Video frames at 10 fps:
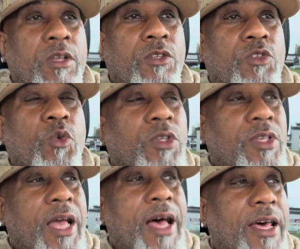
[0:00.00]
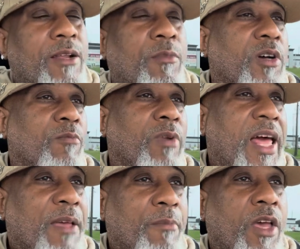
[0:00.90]
suicide among
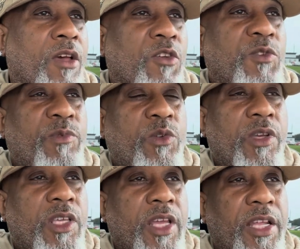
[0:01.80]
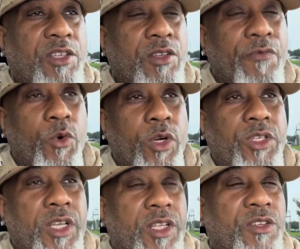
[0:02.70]
black males between the ages of
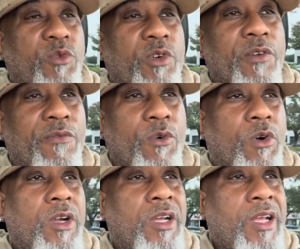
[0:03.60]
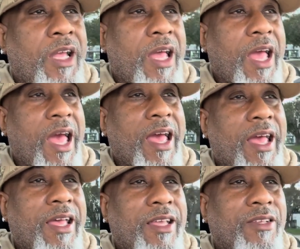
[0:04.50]
14 and 24
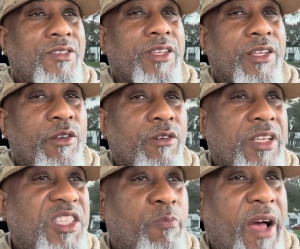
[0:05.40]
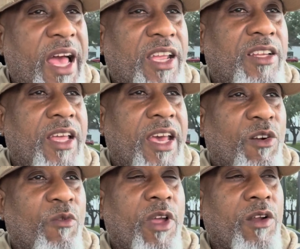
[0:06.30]
has literally spiked at
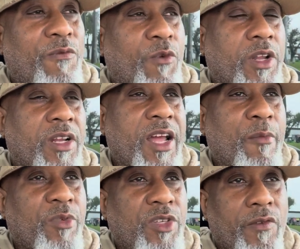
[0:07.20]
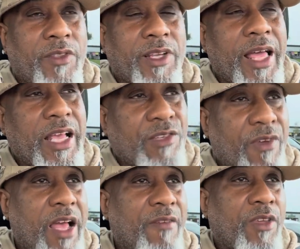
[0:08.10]
a rate of 49% over the last
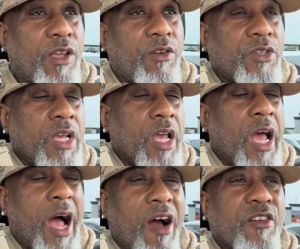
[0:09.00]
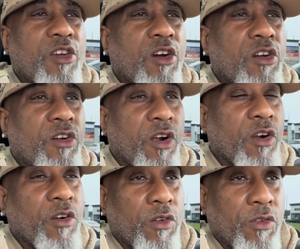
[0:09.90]
5 years. Our young
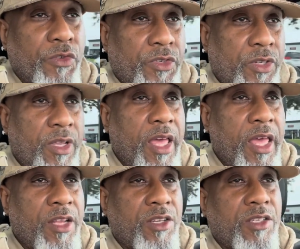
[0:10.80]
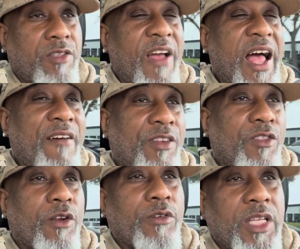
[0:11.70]
girls, ages 5 to
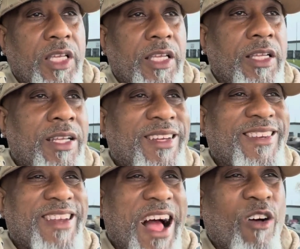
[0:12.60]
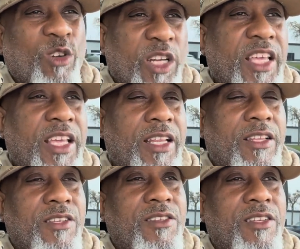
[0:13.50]
13, now lead in
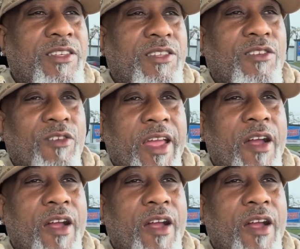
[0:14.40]
the statistical